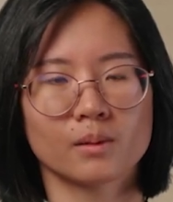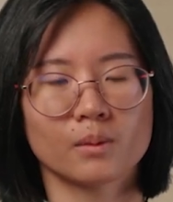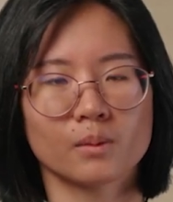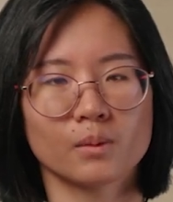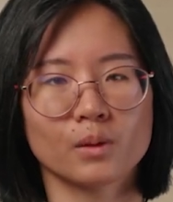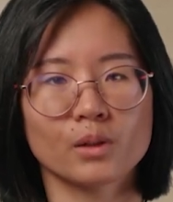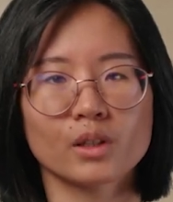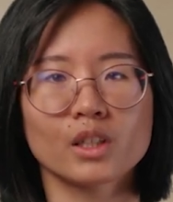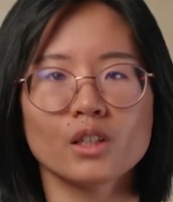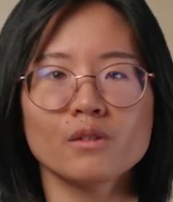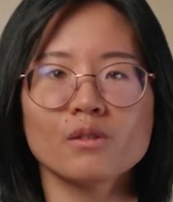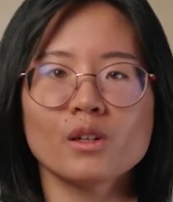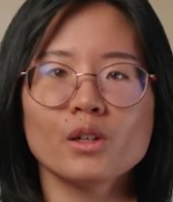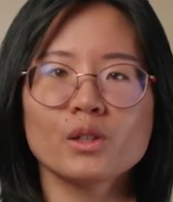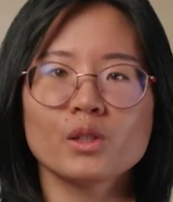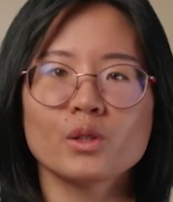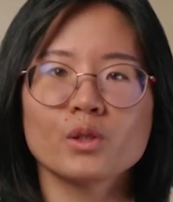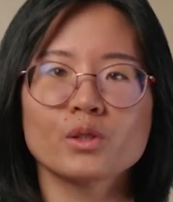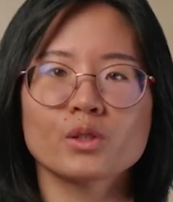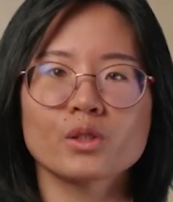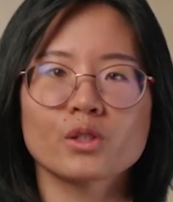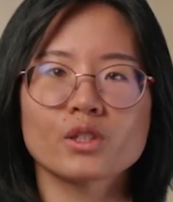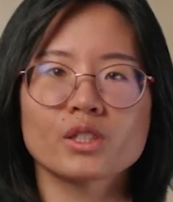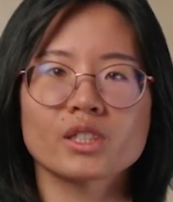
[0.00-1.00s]
We'll give our
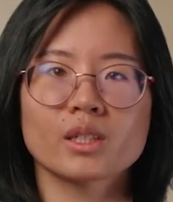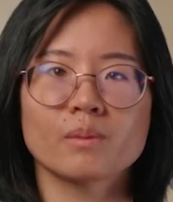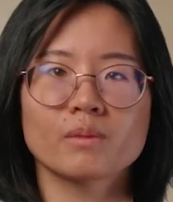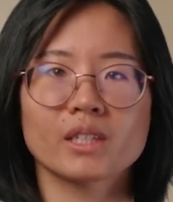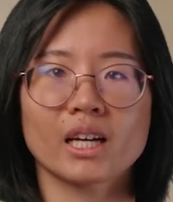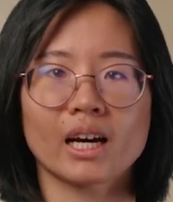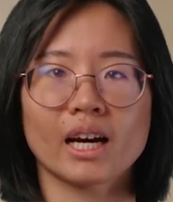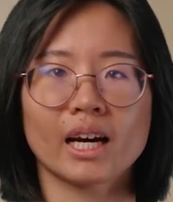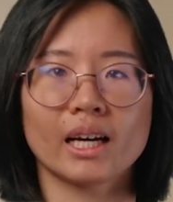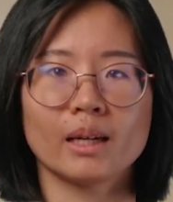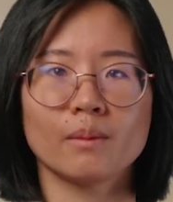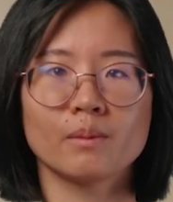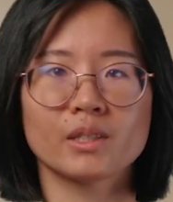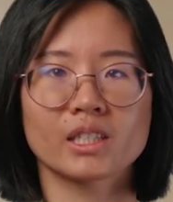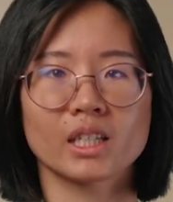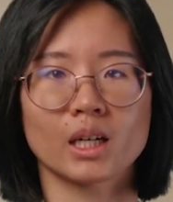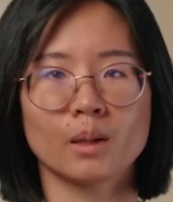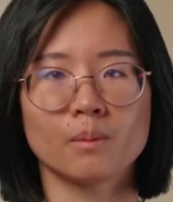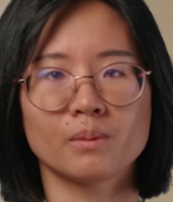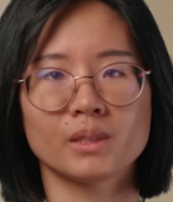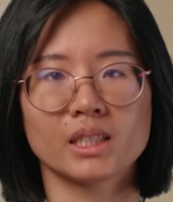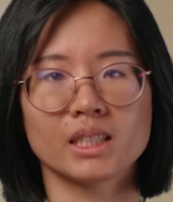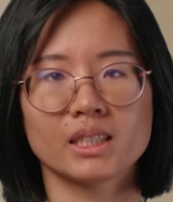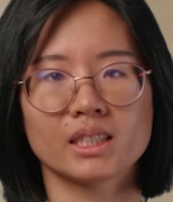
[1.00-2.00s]
users some time to
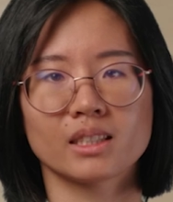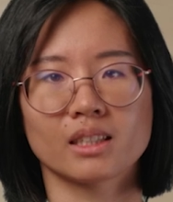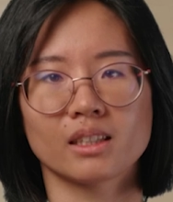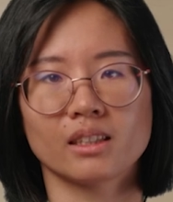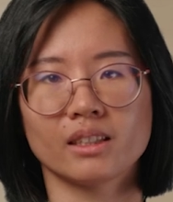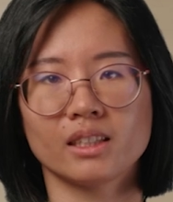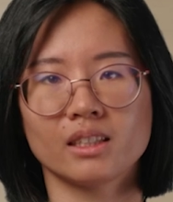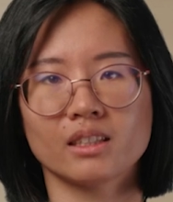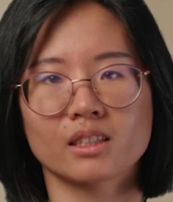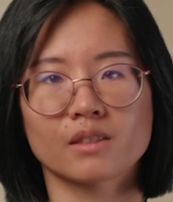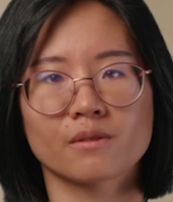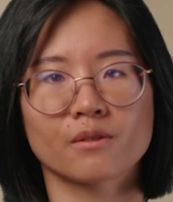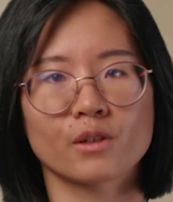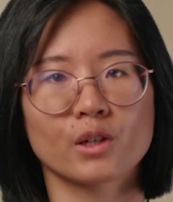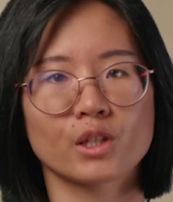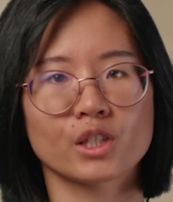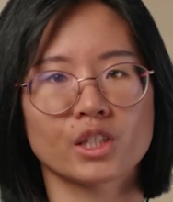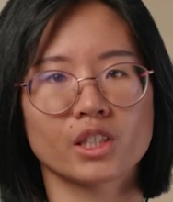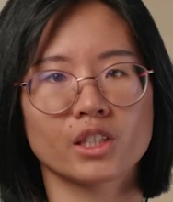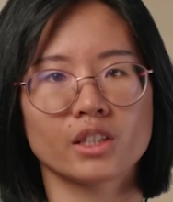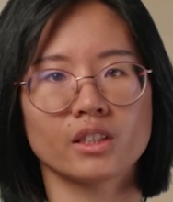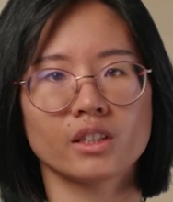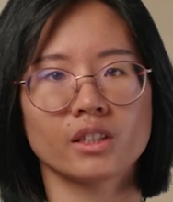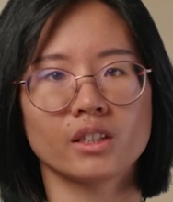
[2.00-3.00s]
update to the latest
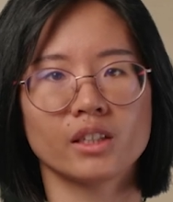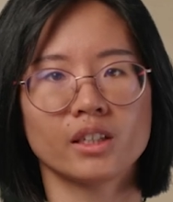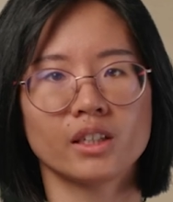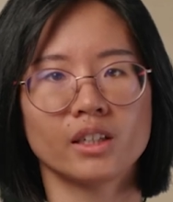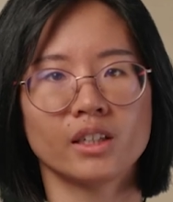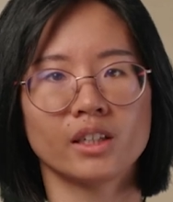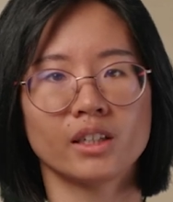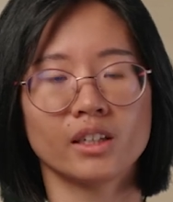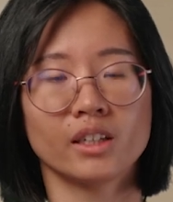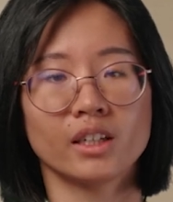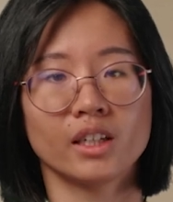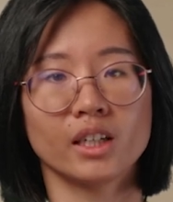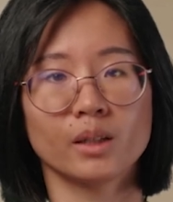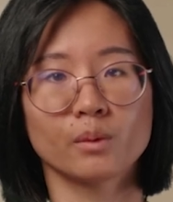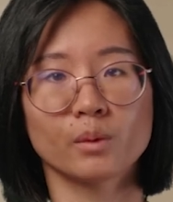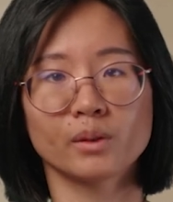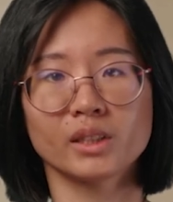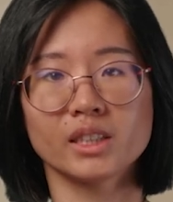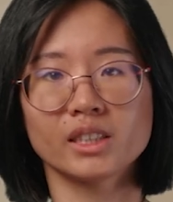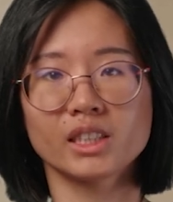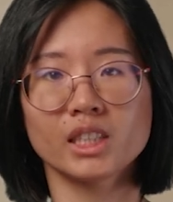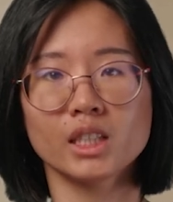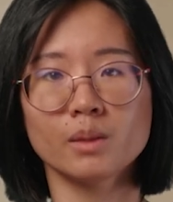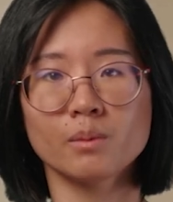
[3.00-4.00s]
version, and when
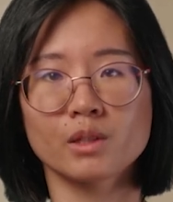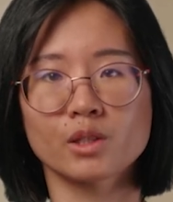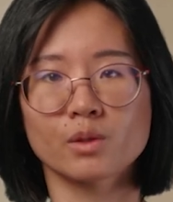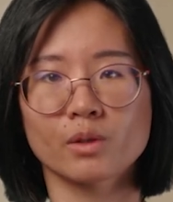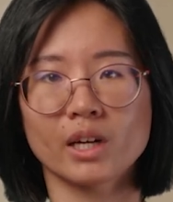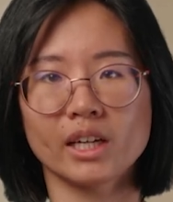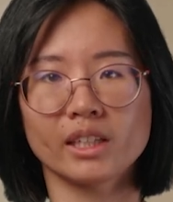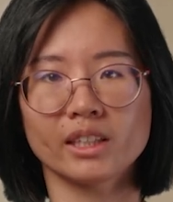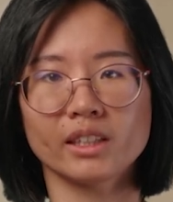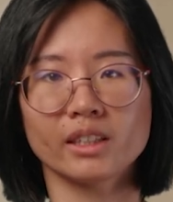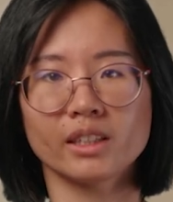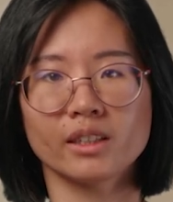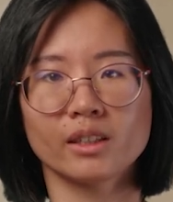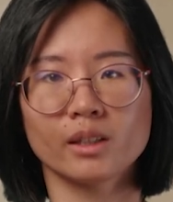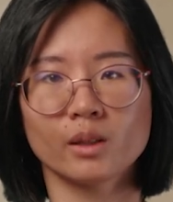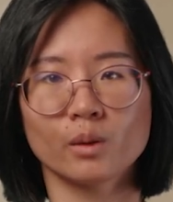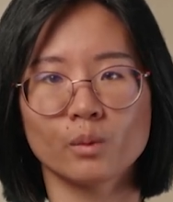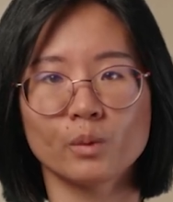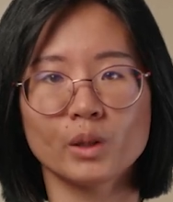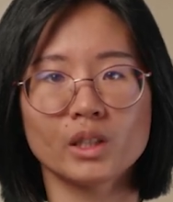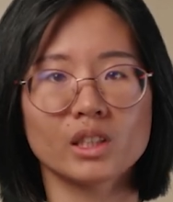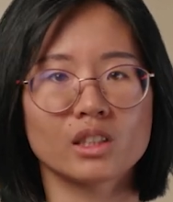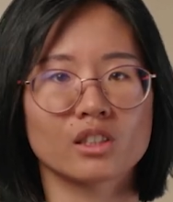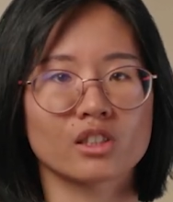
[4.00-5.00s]
the team is ready,
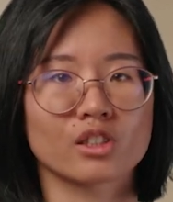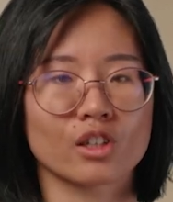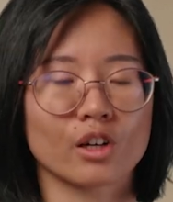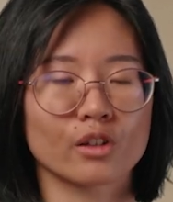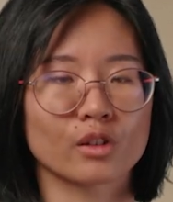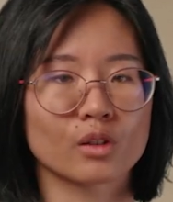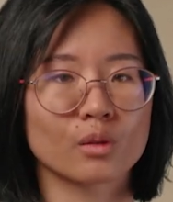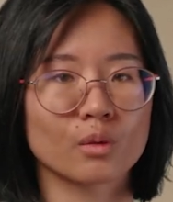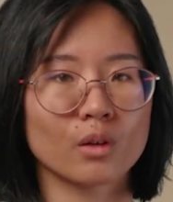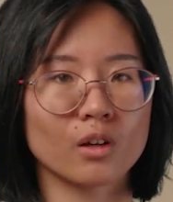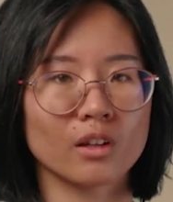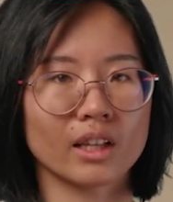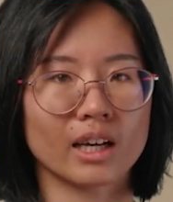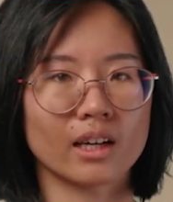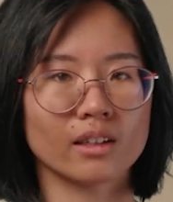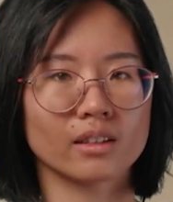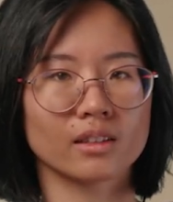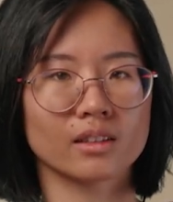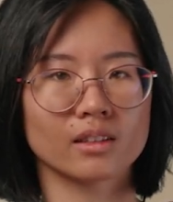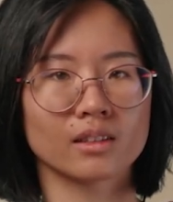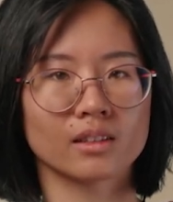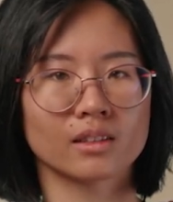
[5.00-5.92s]
we can start the rollout.